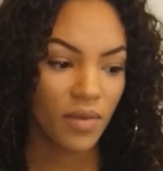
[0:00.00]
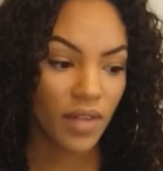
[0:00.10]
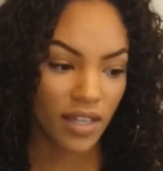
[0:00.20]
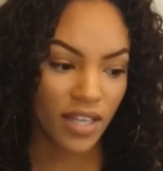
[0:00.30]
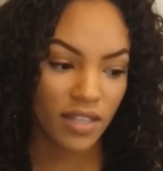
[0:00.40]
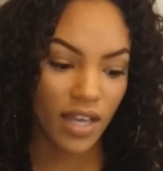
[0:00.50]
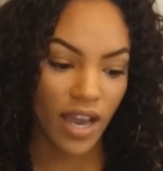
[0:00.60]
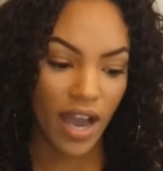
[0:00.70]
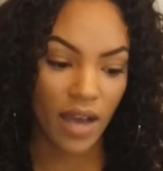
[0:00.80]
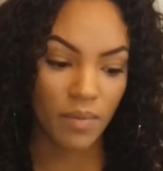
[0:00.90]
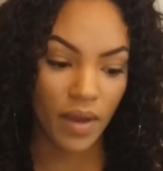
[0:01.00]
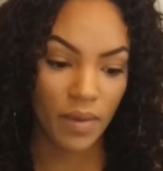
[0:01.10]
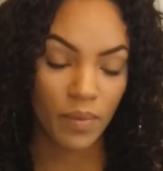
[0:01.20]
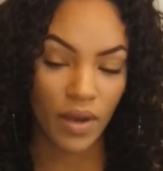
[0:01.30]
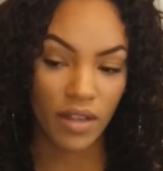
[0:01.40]
I think they had my
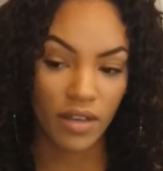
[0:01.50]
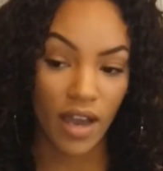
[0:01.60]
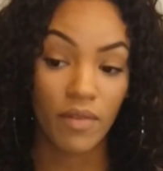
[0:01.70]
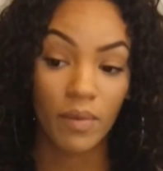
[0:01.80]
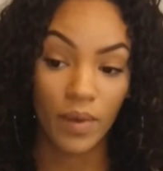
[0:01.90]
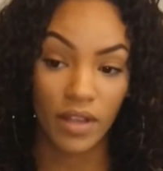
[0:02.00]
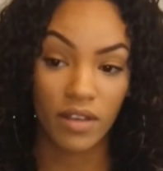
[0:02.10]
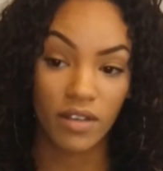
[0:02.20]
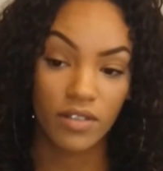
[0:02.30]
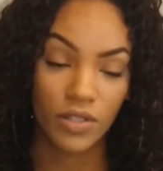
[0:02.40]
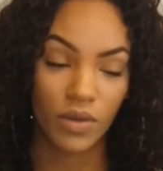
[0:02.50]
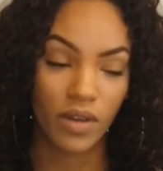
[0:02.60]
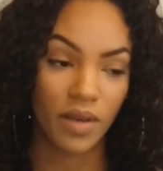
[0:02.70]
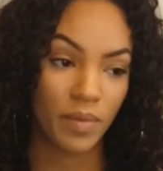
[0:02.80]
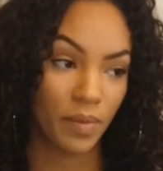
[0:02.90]
brother. I have a brother, Troy,
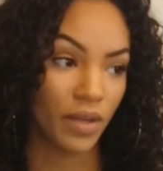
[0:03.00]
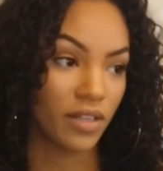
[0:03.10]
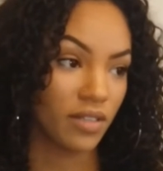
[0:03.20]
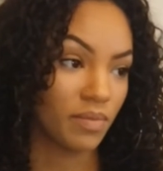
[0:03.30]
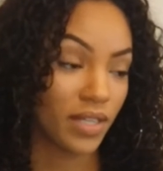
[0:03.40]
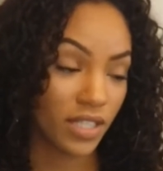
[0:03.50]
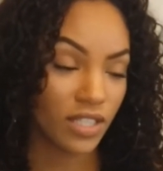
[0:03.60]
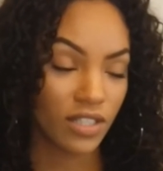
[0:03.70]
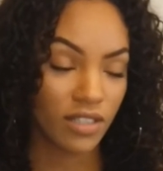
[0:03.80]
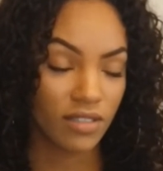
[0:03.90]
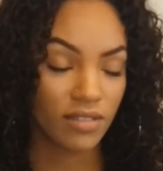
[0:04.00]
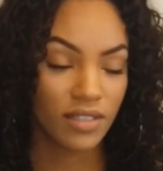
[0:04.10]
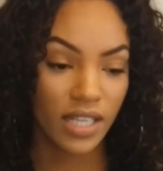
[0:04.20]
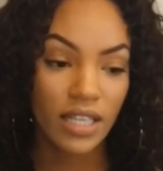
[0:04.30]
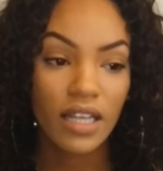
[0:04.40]
and my sister,
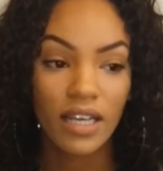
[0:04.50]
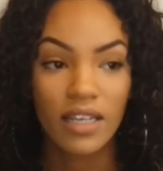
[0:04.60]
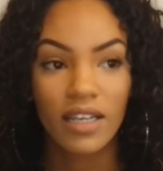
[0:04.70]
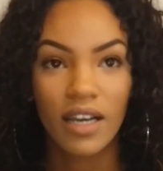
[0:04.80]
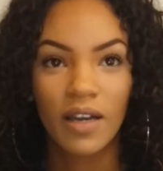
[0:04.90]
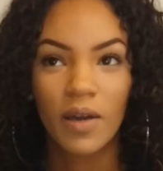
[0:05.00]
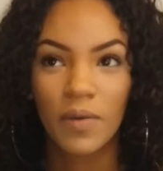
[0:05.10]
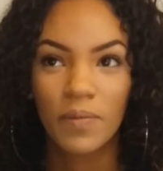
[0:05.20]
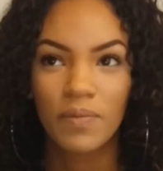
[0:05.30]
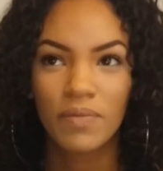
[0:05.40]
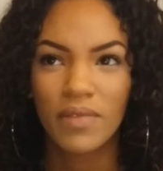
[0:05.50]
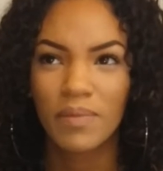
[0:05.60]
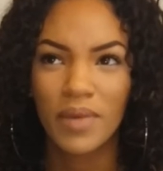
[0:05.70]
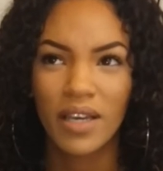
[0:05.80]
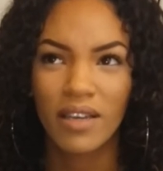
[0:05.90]
Tila.
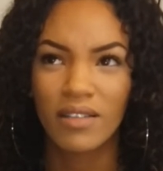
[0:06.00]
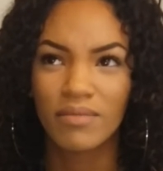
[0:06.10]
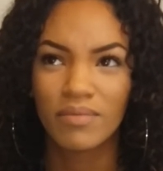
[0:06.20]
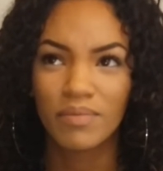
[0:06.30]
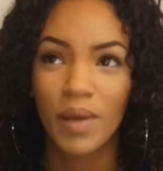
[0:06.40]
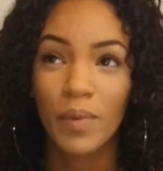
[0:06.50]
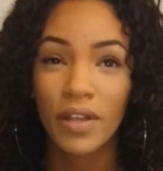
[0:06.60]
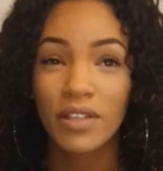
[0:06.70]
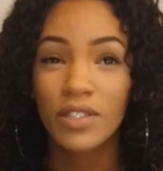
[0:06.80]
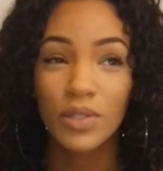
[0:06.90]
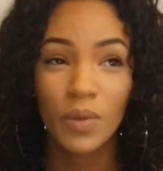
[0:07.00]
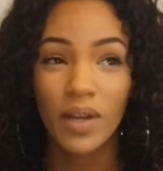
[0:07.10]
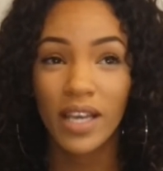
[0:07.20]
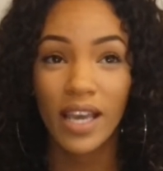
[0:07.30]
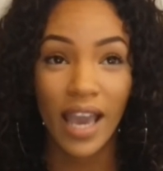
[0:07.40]
My brother's
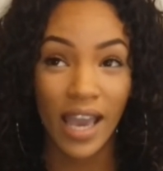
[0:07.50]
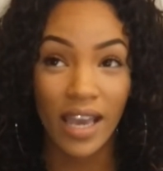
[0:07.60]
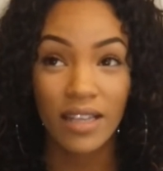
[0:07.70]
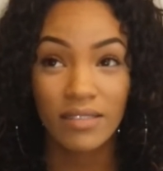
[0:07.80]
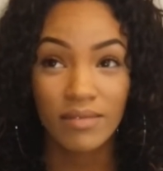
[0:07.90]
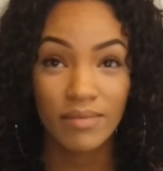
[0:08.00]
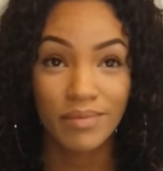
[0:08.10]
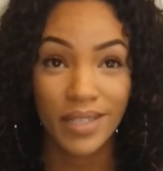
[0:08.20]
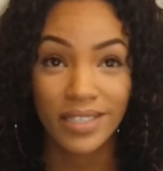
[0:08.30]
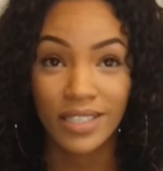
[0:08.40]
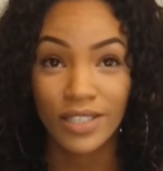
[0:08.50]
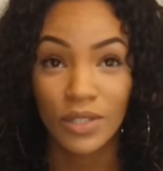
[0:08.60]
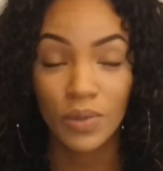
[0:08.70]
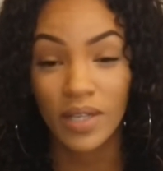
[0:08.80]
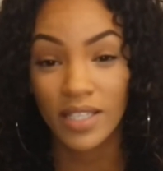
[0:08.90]
28, my
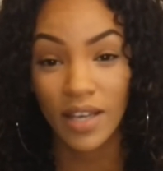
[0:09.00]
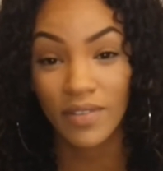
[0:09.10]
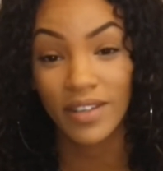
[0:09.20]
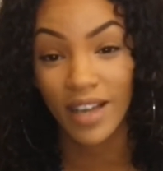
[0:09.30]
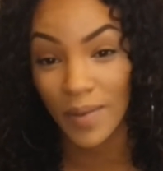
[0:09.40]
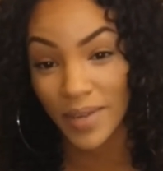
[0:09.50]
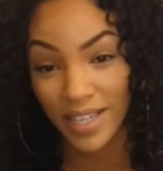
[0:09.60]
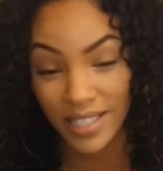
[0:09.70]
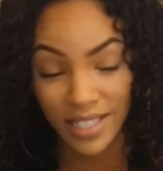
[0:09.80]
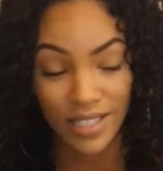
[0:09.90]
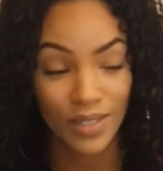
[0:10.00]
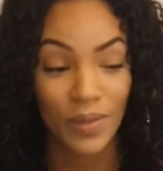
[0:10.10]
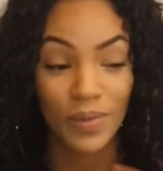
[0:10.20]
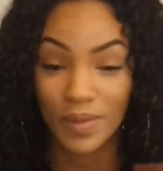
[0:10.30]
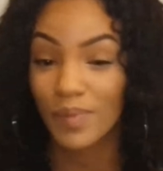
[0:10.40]
sister's 27, I'm 19,
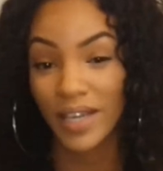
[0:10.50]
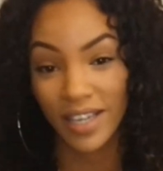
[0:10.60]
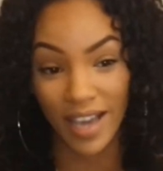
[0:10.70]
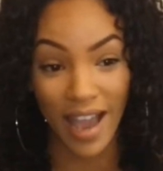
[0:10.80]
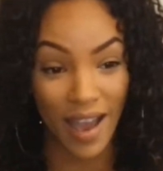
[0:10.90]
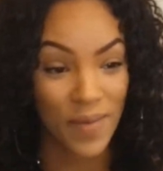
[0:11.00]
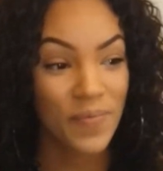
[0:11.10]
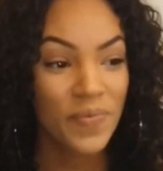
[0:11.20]
so big gap.